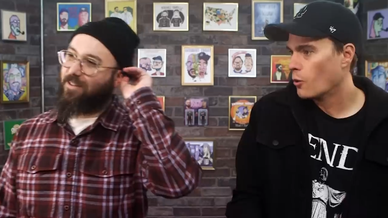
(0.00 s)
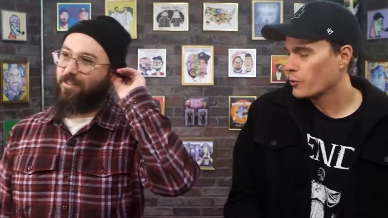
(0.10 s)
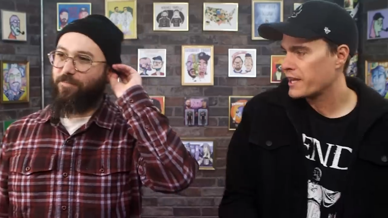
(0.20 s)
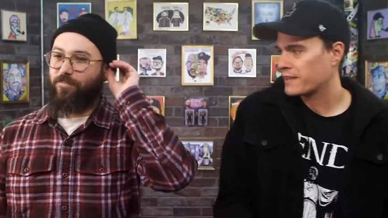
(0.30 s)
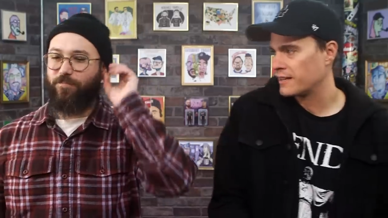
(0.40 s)

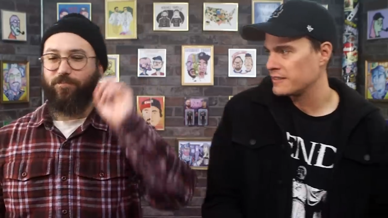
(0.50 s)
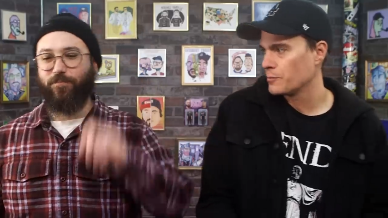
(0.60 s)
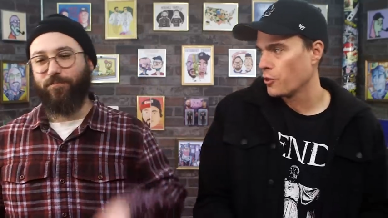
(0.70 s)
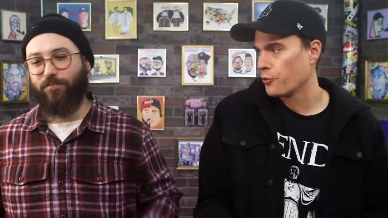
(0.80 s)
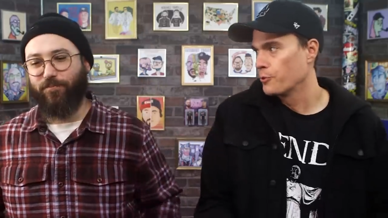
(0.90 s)
Speaker 1: only
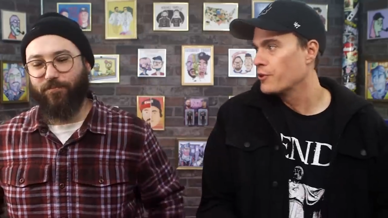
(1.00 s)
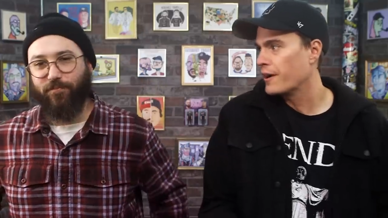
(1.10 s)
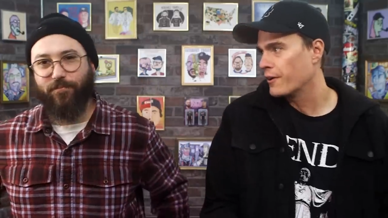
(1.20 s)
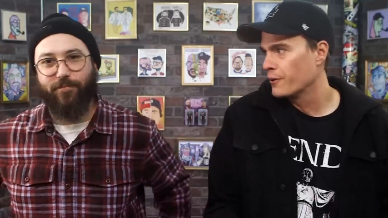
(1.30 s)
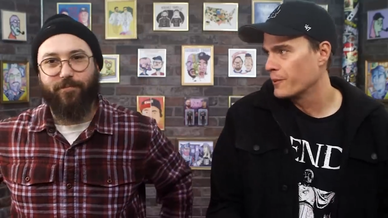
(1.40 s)
accessible through
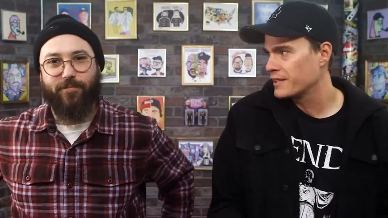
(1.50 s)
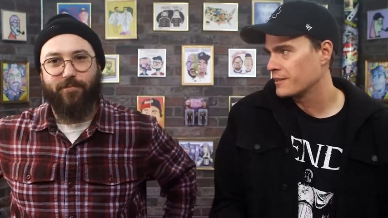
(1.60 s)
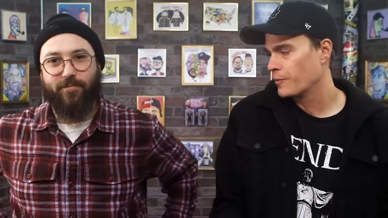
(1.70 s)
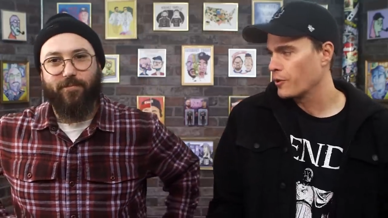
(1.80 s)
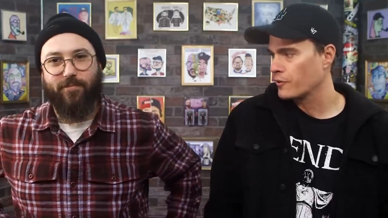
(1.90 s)
their own
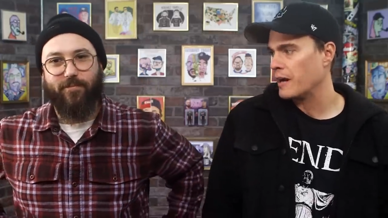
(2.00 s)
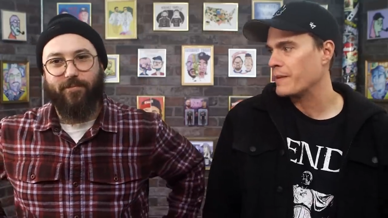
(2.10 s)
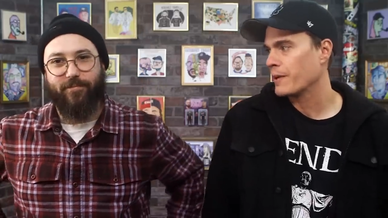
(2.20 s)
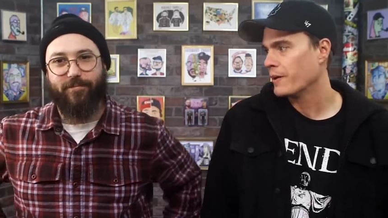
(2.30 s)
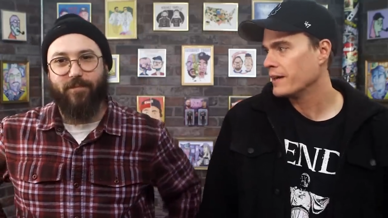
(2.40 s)
resale program
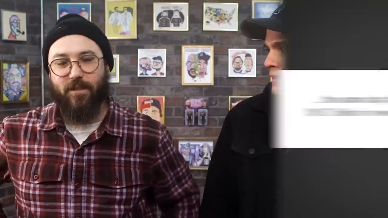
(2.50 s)
anyway.